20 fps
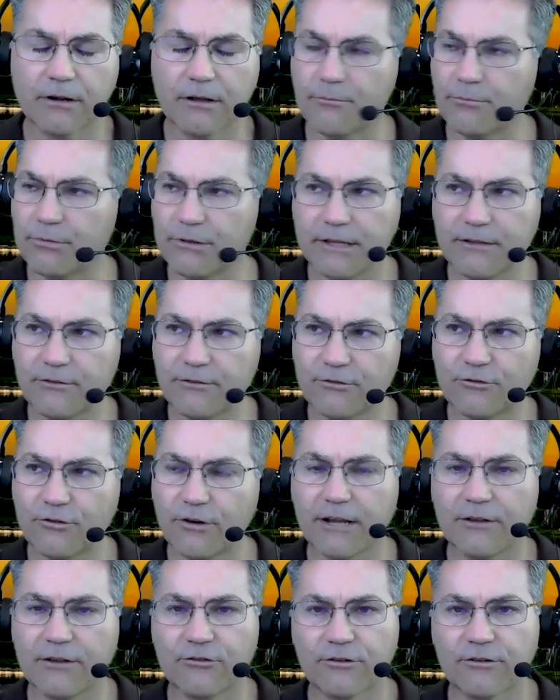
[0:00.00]
complete
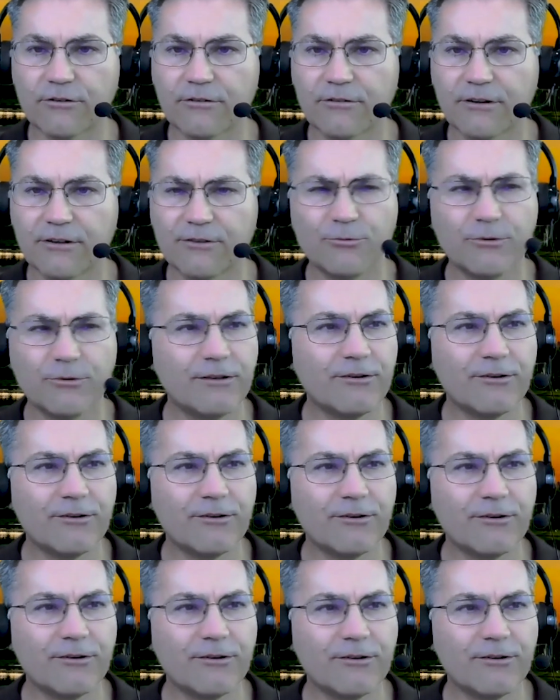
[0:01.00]
stranger, because we
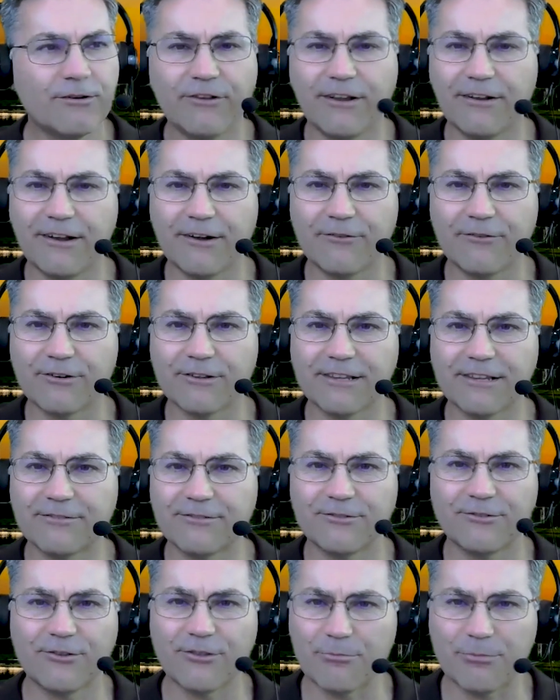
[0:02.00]
often never
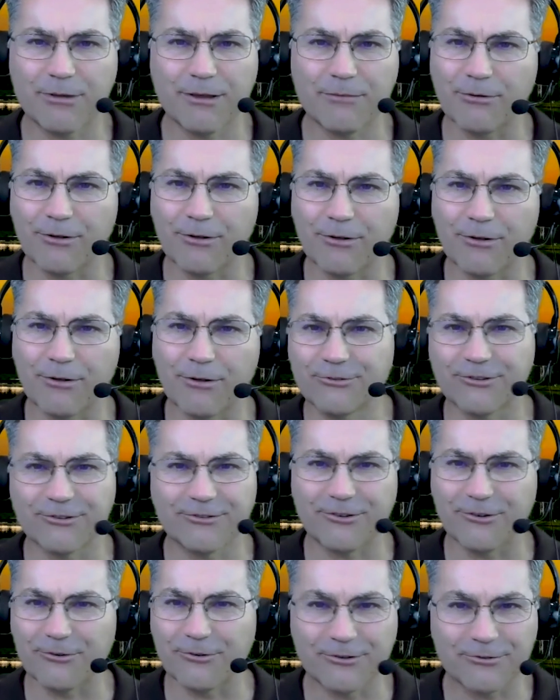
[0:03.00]
listen to the people
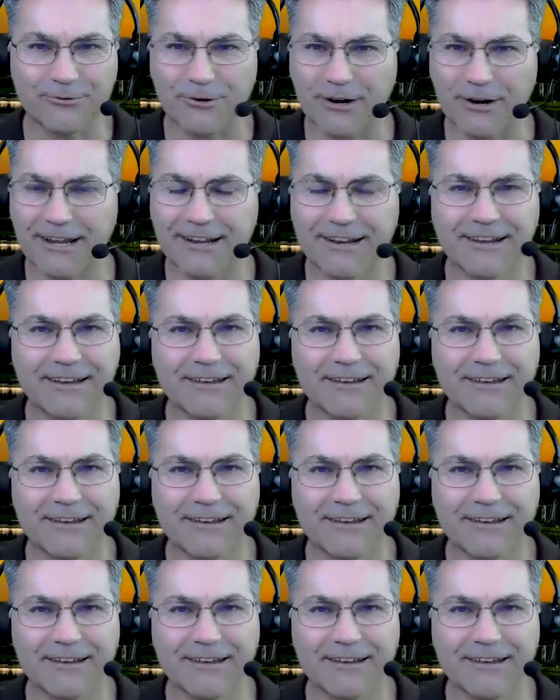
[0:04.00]
closest to us, right?